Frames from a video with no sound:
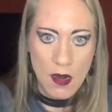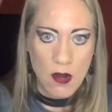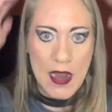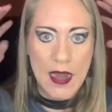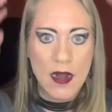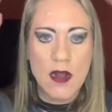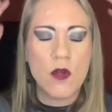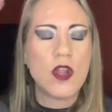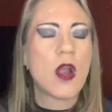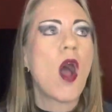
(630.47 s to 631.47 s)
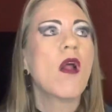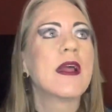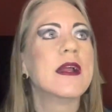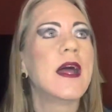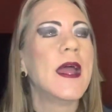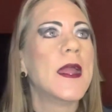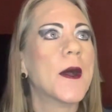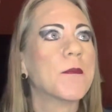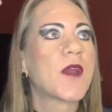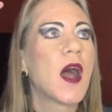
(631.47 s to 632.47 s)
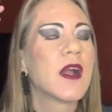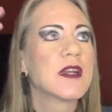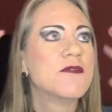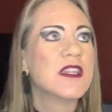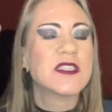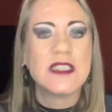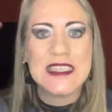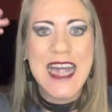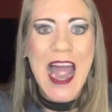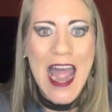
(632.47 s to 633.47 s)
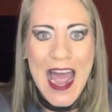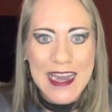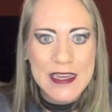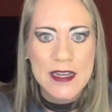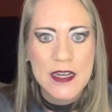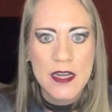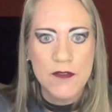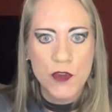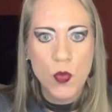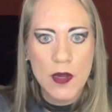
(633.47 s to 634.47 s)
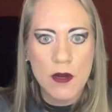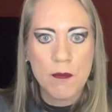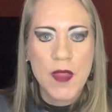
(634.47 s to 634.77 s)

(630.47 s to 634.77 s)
Okay, we call it a um, cognitive dissonance hat, if you will.